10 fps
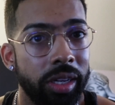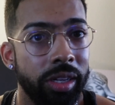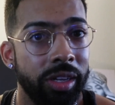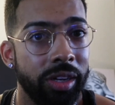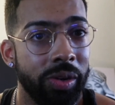
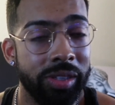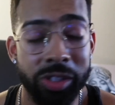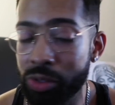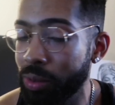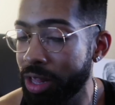you know, it's a
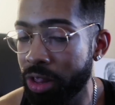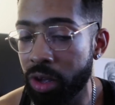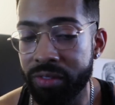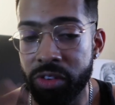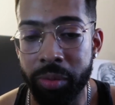story to
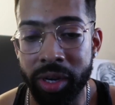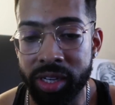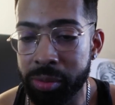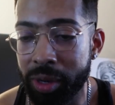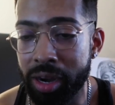share. If you've been
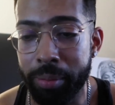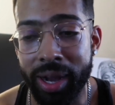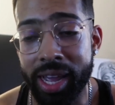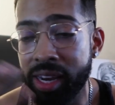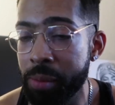inspired
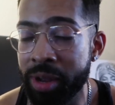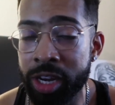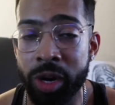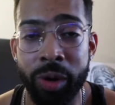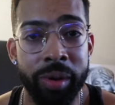by it, let me
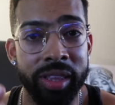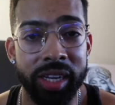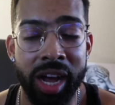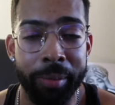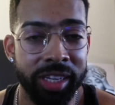know in the
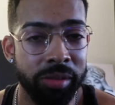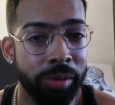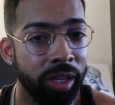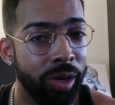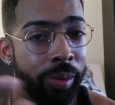comments
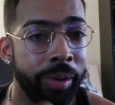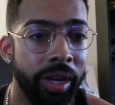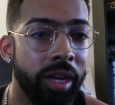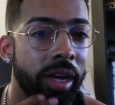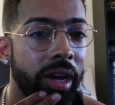below.
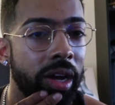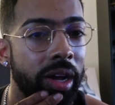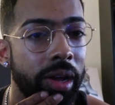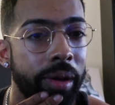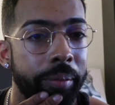
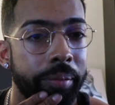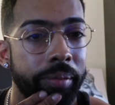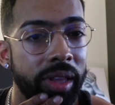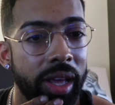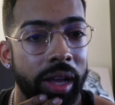
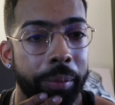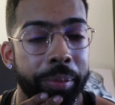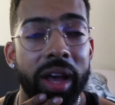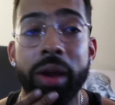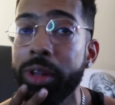Yeah,
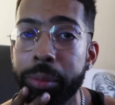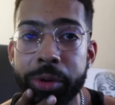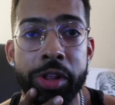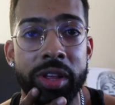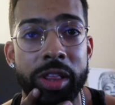I really
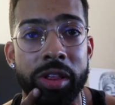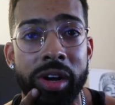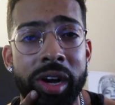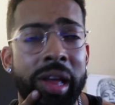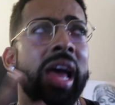appreciate
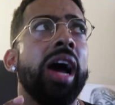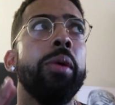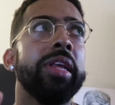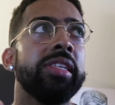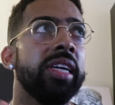y'all. I
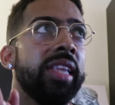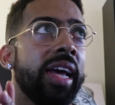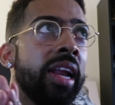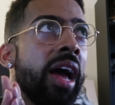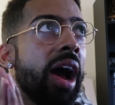want to say
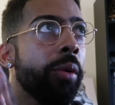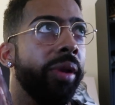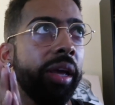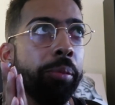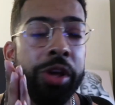that I
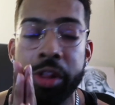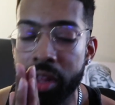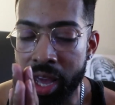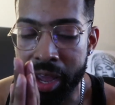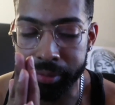really
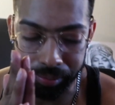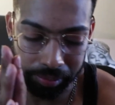appreciate